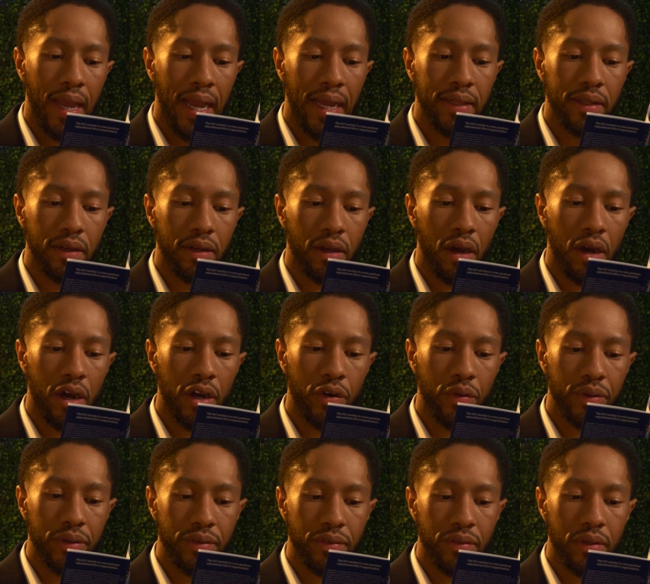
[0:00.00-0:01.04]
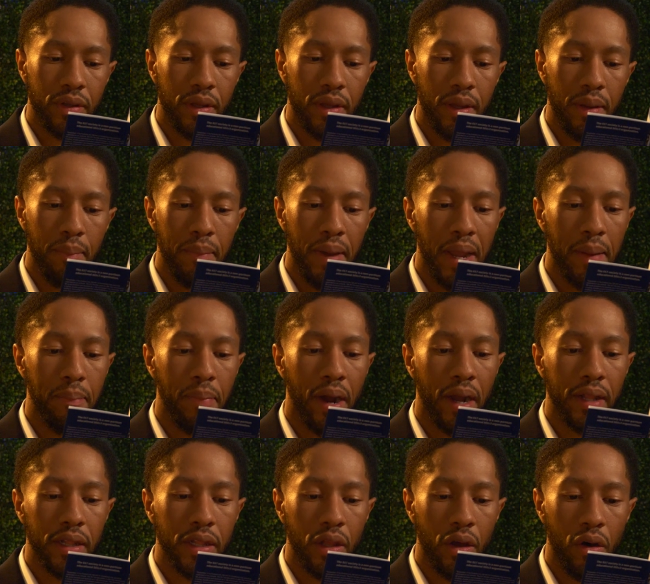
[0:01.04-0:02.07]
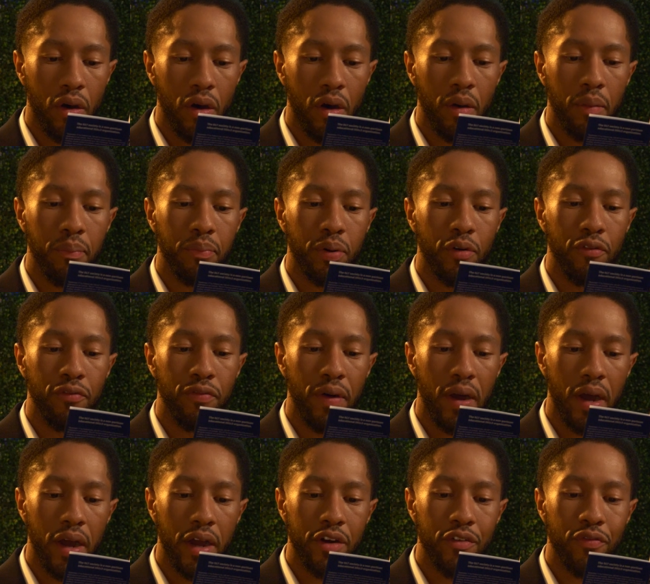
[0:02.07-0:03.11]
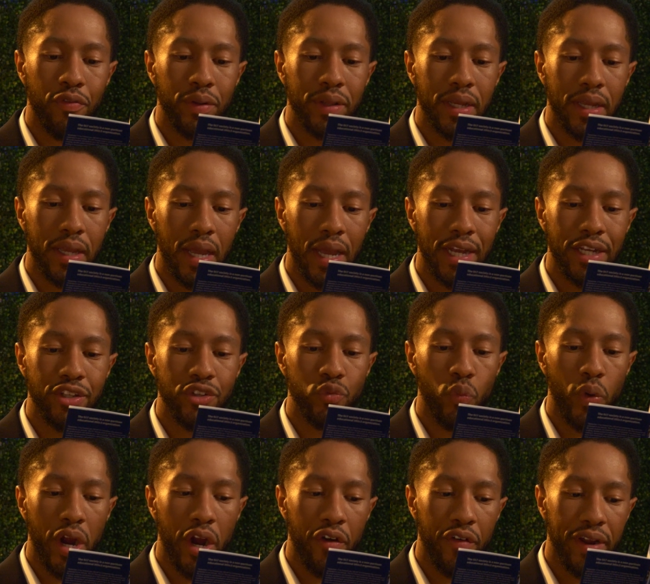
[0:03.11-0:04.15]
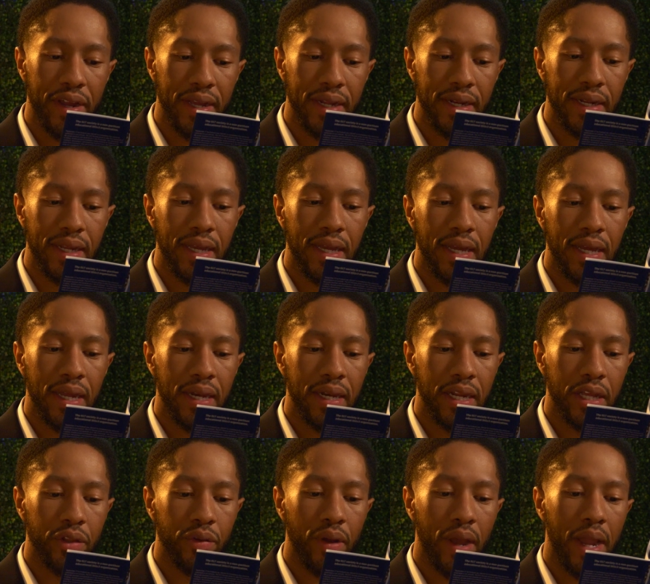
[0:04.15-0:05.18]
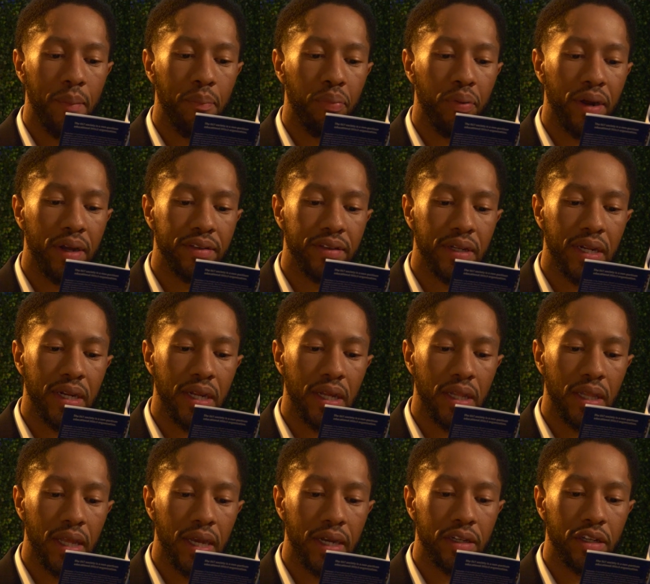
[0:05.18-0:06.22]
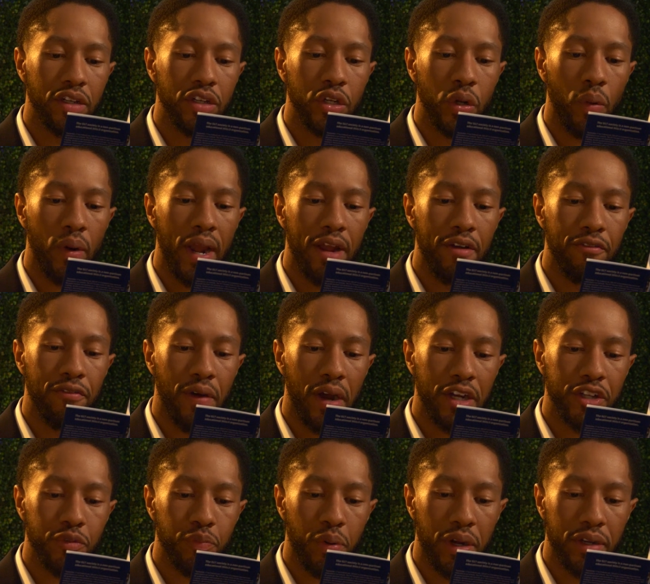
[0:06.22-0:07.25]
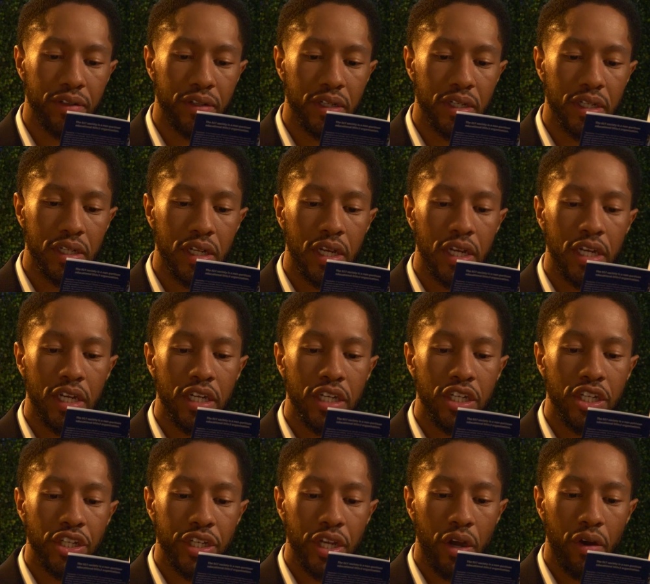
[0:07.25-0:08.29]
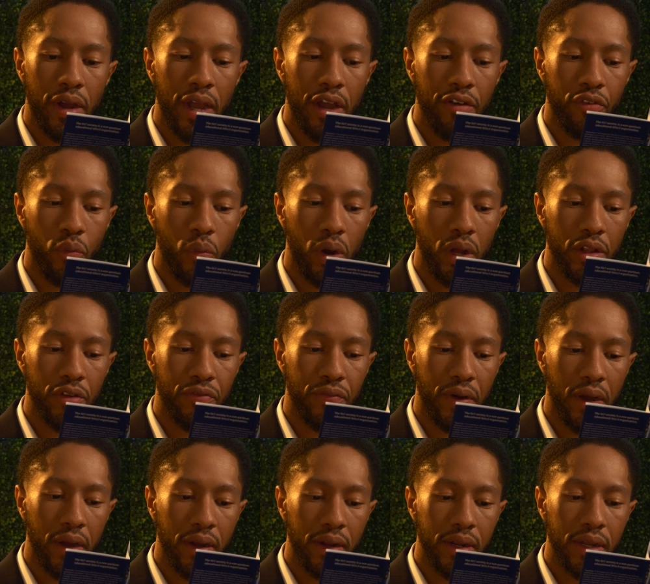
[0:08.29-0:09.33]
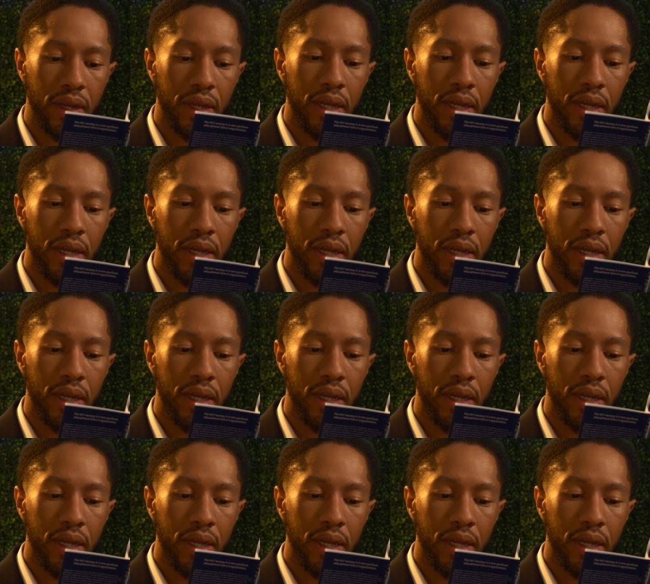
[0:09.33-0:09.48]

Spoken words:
And the Congress may by law provide for the case wherein neither a president-elect nor a vice president shall have qualified,